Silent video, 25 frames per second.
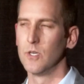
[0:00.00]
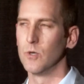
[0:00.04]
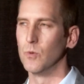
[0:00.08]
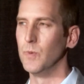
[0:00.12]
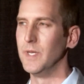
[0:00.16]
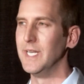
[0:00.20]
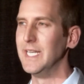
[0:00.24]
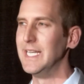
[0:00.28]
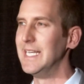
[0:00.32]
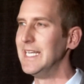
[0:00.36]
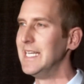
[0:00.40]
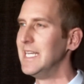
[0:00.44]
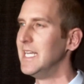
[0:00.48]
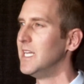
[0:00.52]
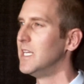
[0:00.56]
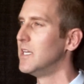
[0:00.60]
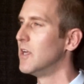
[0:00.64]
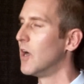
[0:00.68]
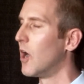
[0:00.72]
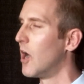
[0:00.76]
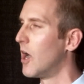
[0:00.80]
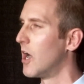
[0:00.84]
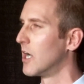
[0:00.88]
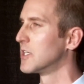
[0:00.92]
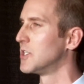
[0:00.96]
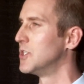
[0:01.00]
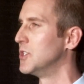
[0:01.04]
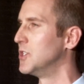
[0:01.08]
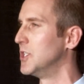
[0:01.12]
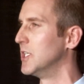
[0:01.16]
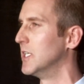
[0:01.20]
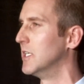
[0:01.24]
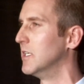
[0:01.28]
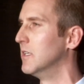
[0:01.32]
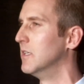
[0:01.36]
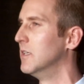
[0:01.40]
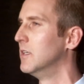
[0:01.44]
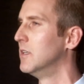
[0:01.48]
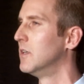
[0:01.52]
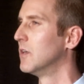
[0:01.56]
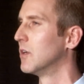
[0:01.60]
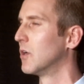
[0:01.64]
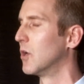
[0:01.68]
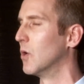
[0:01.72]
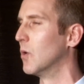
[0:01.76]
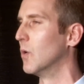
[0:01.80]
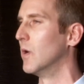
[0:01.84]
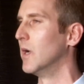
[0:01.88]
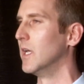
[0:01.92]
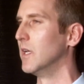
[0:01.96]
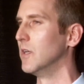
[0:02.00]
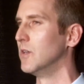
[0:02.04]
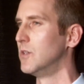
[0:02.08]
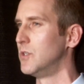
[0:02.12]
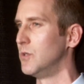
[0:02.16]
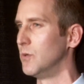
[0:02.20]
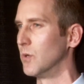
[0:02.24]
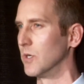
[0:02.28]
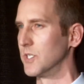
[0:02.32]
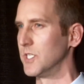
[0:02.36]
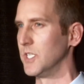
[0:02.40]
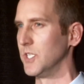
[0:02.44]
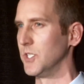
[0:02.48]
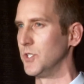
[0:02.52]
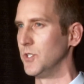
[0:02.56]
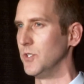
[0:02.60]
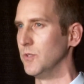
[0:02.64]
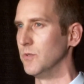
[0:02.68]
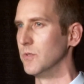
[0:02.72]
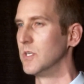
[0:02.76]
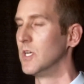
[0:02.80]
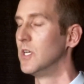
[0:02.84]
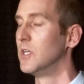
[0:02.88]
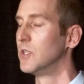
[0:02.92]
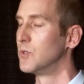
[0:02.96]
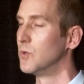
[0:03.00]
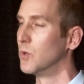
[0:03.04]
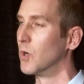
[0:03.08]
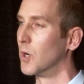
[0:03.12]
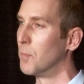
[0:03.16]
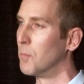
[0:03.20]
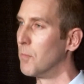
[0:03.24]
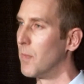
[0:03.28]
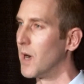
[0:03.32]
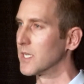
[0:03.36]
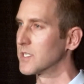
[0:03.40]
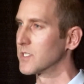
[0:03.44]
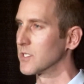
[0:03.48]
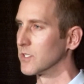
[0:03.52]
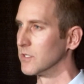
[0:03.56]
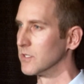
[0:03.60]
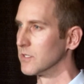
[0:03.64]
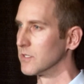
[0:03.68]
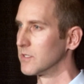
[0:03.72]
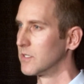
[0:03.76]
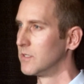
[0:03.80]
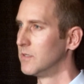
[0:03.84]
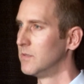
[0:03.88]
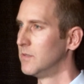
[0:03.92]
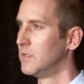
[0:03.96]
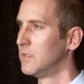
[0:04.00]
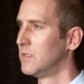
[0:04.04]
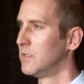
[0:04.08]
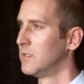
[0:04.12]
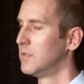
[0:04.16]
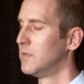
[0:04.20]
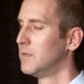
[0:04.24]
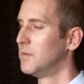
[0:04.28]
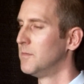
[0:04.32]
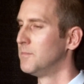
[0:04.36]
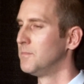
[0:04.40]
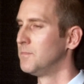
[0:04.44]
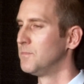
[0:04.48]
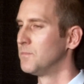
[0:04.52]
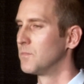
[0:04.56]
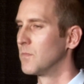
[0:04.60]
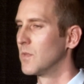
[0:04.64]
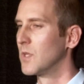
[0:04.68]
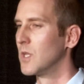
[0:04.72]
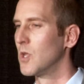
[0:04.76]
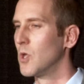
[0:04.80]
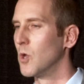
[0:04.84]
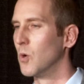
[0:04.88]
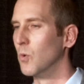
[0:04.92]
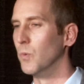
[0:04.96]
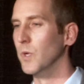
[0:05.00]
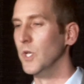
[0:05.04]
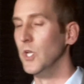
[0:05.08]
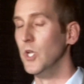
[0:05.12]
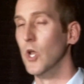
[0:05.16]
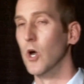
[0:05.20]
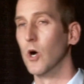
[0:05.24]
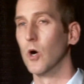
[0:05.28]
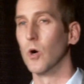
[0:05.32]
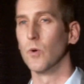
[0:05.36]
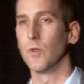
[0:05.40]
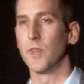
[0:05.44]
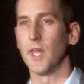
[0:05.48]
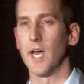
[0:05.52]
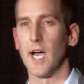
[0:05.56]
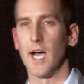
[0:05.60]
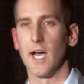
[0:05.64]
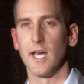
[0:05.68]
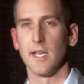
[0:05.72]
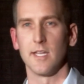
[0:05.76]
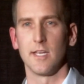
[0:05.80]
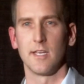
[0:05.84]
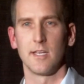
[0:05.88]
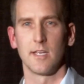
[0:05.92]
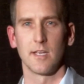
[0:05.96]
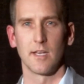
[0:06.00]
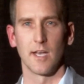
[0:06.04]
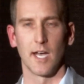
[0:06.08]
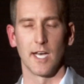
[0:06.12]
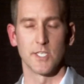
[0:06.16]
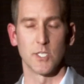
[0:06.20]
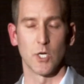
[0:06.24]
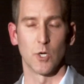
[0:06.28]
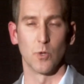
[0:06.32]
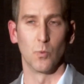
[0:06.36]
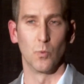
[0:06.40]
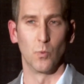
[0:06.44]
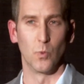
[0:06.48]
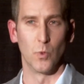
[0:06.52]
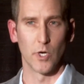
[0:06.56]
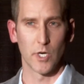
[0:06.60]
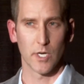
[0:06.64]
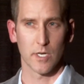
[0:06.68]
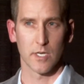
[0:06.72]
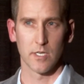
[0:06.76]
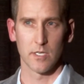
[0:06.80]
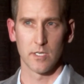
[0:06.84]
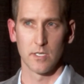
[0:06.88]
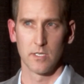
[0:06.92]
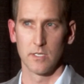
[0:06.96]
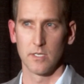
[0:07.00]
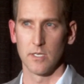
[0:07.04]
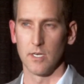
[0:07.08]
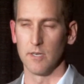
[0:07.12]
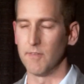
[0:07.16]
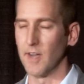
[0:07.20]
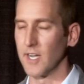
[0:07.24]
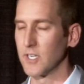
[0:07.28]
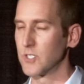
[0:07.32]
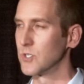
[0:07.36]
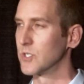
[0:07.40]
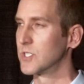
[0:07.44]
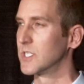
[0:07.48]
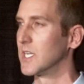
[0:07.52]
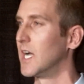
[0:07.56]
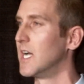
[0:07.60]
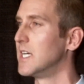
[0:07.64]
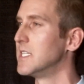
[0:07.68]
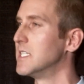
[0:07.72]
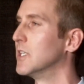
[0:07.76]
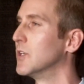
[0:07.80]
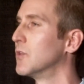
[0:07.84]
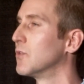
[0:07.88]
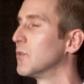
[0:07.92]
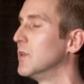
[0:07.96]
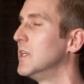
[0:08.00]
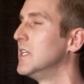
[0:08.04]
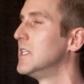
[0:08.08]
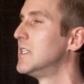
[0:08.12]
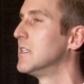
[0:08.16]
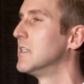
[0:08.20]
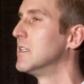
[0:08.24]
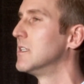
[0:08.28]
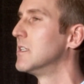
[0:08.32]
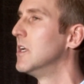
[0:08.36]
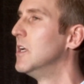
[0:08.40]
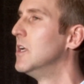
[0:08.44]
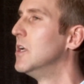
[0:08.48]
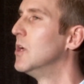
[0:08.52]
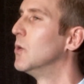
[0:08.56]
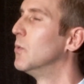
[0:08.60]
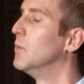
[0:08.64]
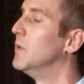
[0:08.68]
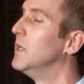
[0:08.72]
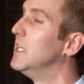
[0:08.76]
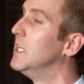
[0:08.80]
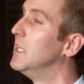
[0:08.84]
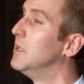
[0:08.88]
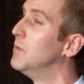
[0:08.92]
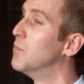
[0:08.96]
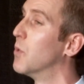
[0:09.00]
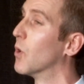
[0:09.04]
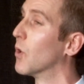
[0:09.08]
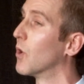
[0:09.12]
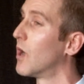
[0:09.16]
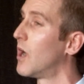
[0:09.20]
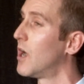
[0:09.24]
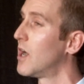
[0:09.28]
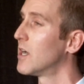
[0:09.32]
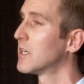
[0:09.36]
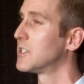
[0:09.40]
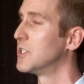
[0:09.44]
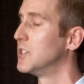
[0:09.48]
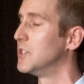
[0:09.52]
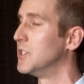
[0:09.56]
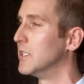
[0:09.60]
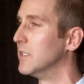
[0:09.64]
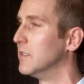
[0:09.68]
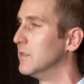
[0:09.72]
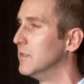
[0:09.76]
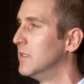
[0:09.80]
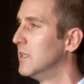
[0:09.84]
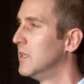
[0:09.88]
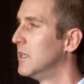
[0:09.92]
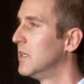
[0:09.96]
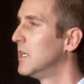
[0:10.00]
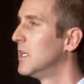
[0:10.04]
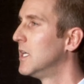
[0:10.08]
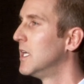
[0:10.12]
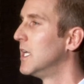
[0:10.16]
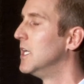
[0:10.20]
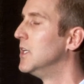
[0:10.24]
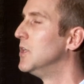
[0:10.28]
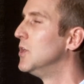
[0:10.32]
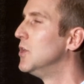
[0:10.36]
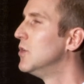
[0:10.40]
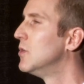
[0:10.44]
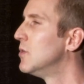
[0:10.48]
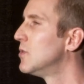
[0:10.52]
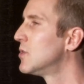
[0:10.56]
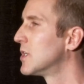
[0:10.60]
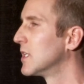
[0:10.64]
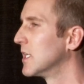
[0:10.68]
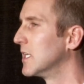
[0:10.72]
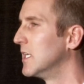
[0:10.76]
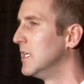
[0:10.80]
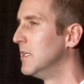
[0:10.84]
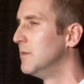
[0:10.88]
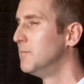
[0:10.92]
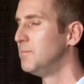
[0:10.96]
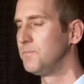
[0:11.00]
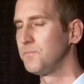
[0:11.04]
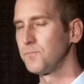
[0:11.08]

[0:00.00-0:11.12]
we need oxygen going to our tissues, to our muscles. We know that as our work of exercise increases, we need more oxygen. And usually,